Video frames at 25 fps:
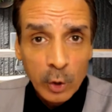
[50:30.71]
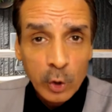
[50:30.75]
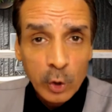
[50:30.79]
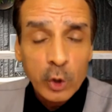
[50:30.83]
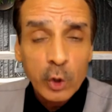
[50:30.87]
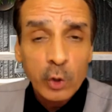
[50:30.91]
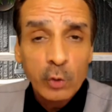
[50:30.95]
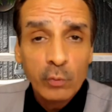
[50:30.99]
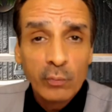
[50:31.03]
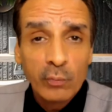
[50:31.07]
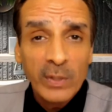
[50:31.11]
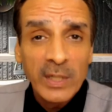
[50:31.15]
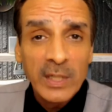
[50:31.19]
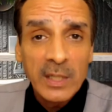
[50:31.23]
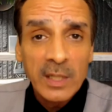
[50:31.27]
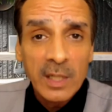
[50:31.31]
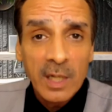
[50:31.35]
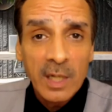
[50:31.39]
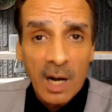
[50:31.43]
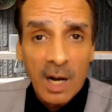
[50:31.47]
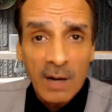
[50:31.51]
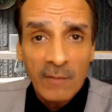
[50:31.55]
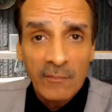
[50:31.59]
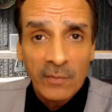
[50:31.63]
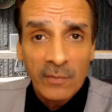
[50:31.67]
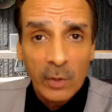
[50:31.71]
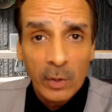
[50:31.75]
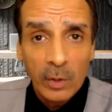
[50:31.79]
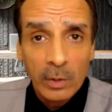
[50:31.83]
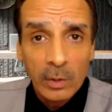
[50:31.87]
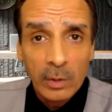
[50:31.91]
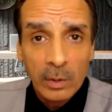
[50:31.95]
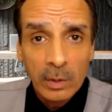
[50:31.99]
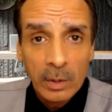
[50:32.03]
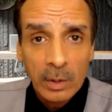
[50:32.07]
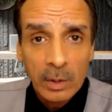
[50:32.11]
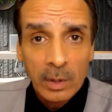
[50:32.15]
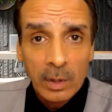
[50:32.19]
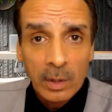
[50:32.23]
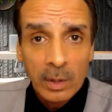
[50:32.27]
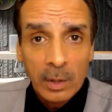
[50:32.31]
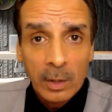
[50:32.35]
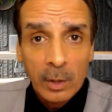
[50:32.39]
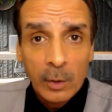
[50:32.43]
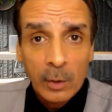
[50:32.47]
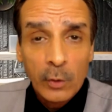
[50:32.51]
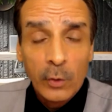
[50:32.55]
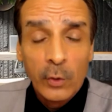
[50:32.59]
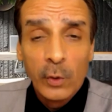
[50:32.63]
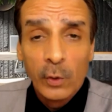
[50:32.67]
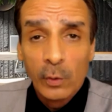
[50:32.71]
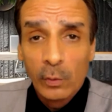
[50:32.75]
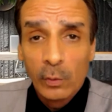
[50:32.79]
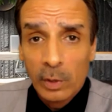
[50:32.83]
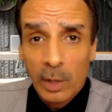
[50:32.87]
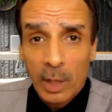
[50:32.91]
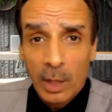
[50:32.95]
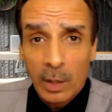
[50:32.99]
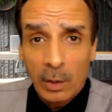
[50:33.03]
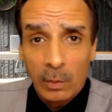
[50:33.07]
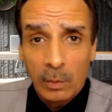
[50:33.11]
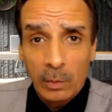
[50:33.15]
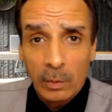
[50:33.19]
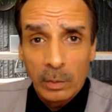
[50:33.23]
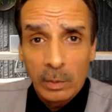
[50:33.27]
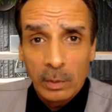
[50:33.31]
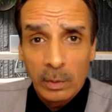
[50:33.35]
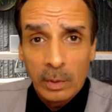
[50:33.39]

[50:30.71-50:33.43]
to recover their loan.